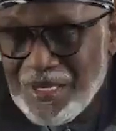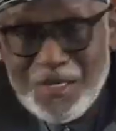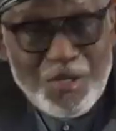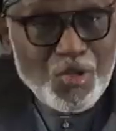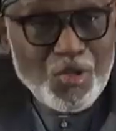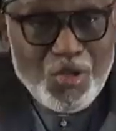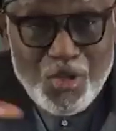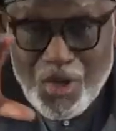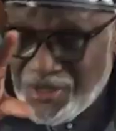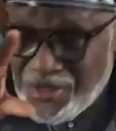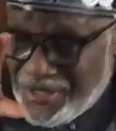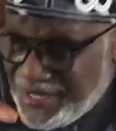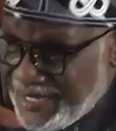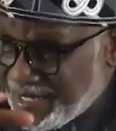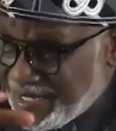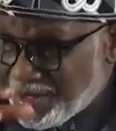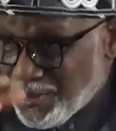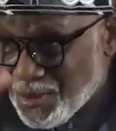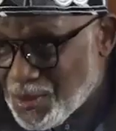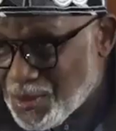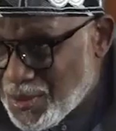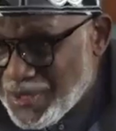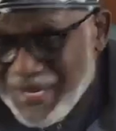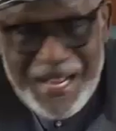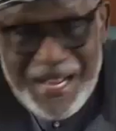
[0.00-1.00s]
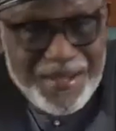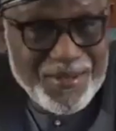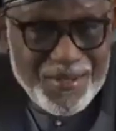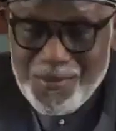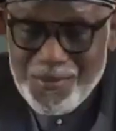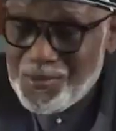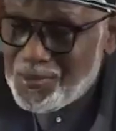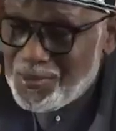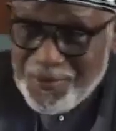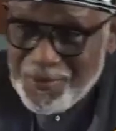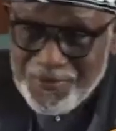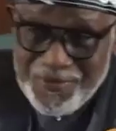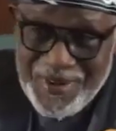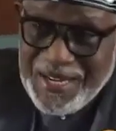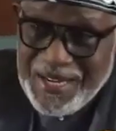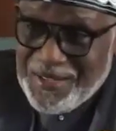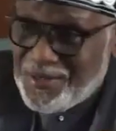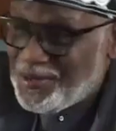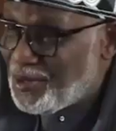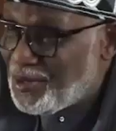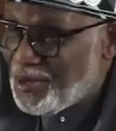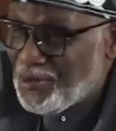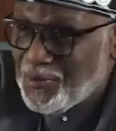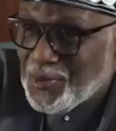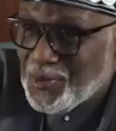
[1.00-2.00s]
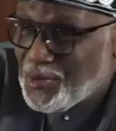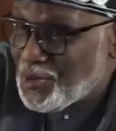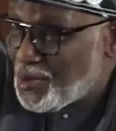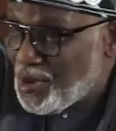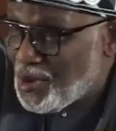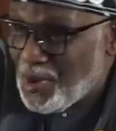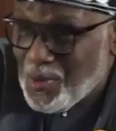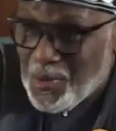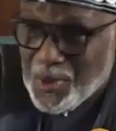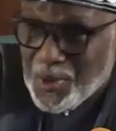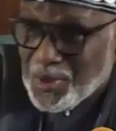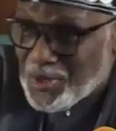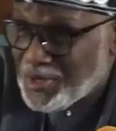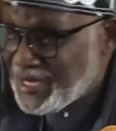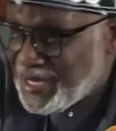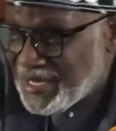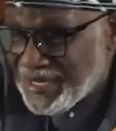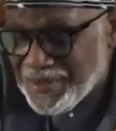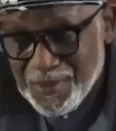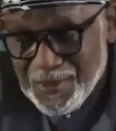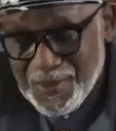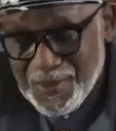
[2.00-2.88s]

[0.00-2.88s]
You just need to go there. I think we will invite all of you to come one of, the,